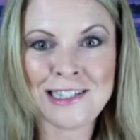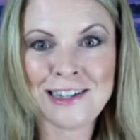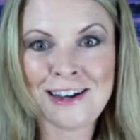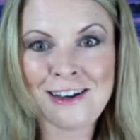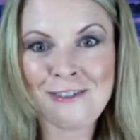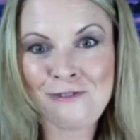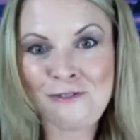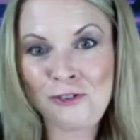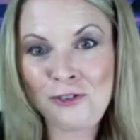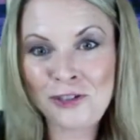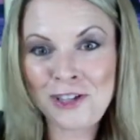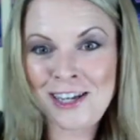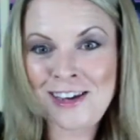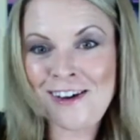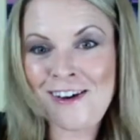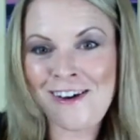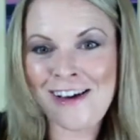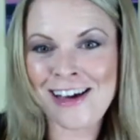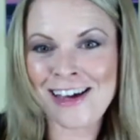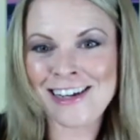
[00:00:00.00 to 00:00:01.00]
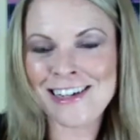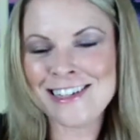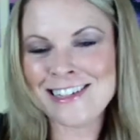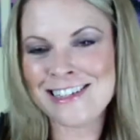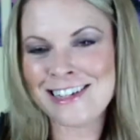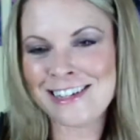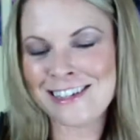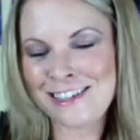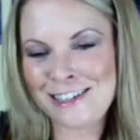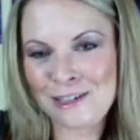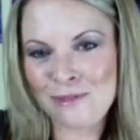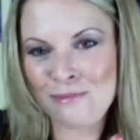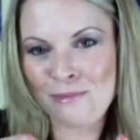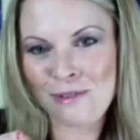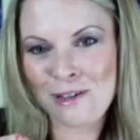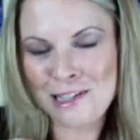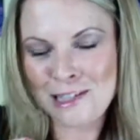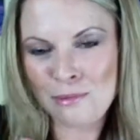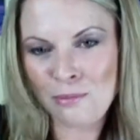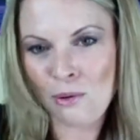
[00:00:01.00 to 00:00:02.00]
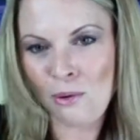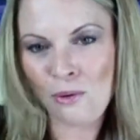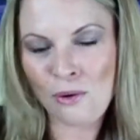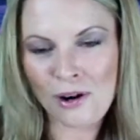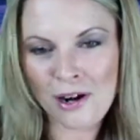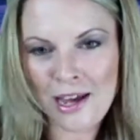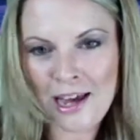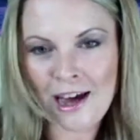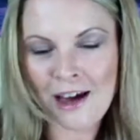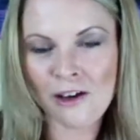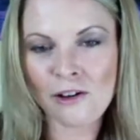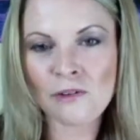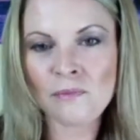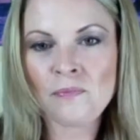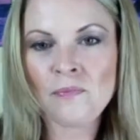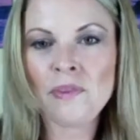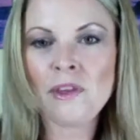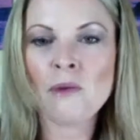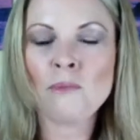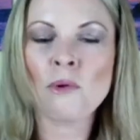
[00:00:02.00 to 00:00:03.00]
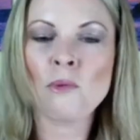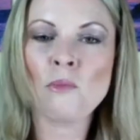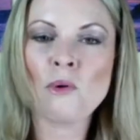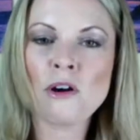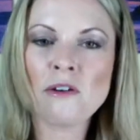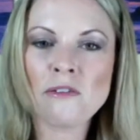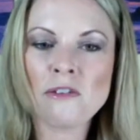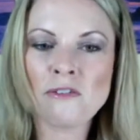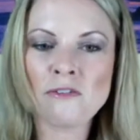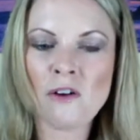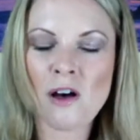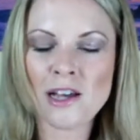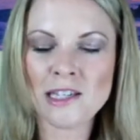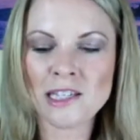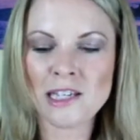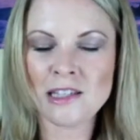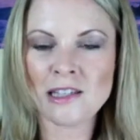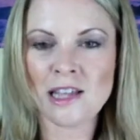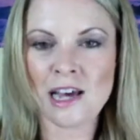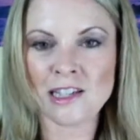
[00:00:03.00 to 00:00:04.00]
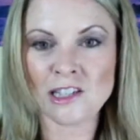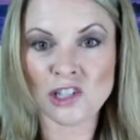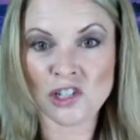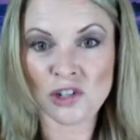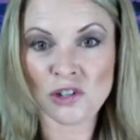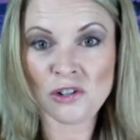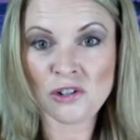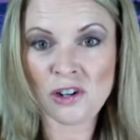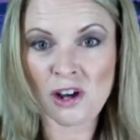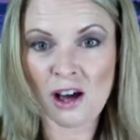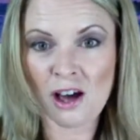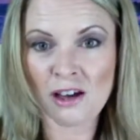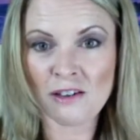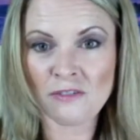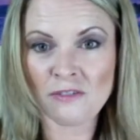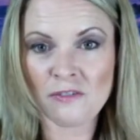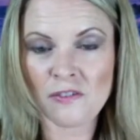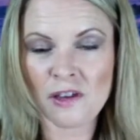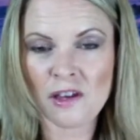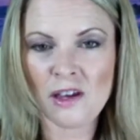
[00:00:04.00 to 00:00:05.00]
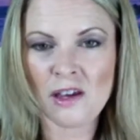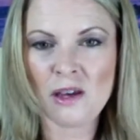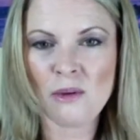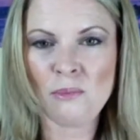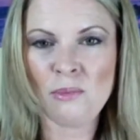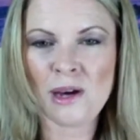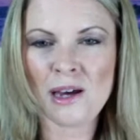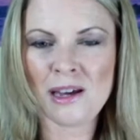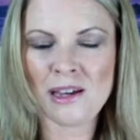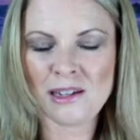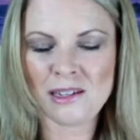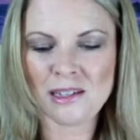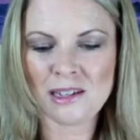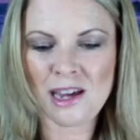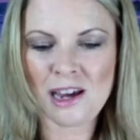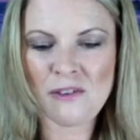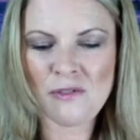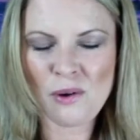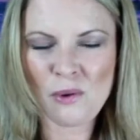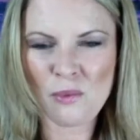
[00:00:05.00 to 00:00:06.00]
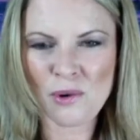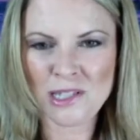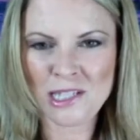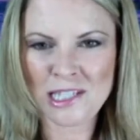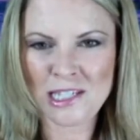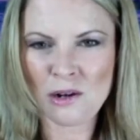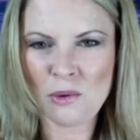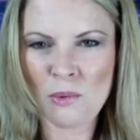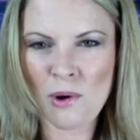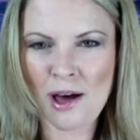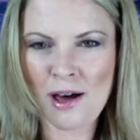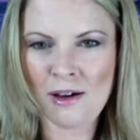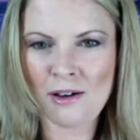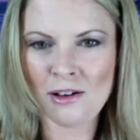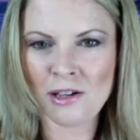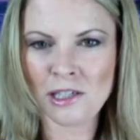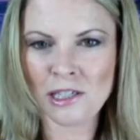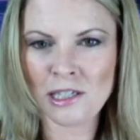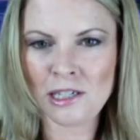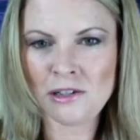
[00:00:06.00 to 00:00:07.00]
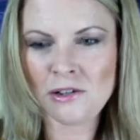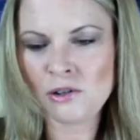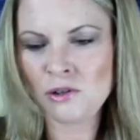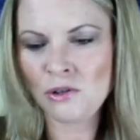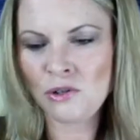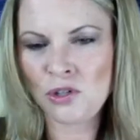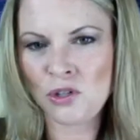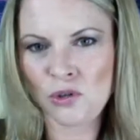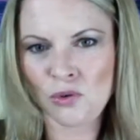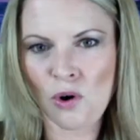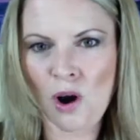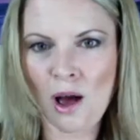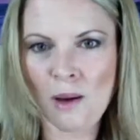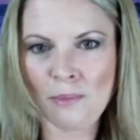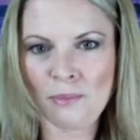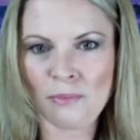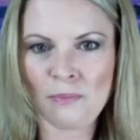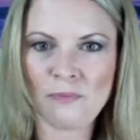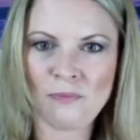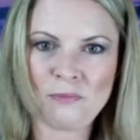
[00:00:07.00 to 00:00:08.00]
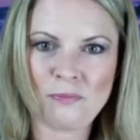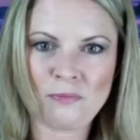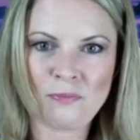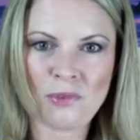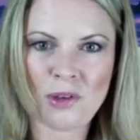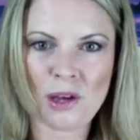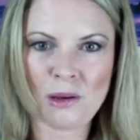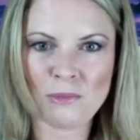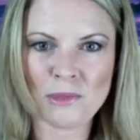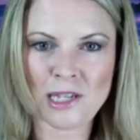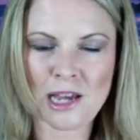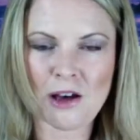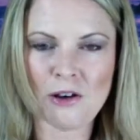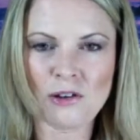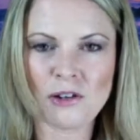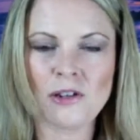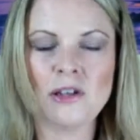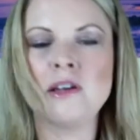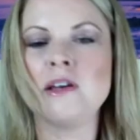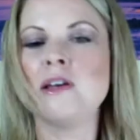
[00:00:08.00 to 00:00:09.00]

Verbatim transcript: not fully on, it's not like the, it's pouring out, but more of a faucet that's turned off. But every once in a while, a little drop comes out.